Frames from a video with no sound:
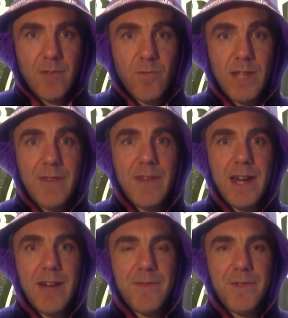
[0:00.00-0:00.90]
We'll have
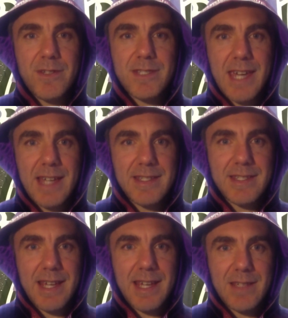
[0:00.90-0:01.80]
our first
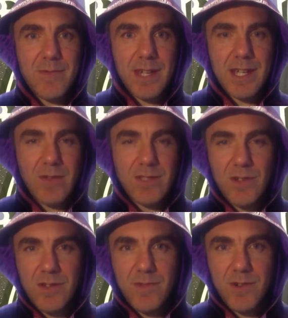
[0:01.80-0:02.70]
guests next week, and I'll
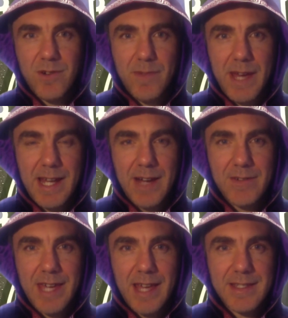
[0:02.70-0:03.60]
tell you more about our
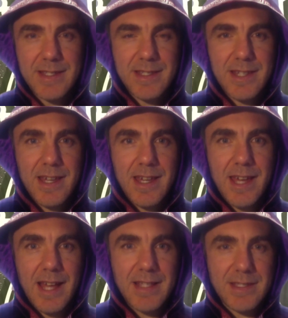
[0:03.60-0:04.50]
guests
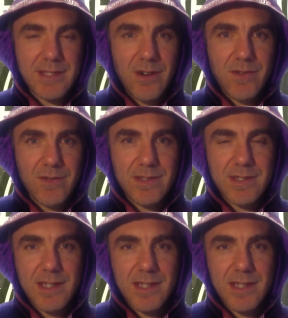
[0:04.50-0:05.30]
and songs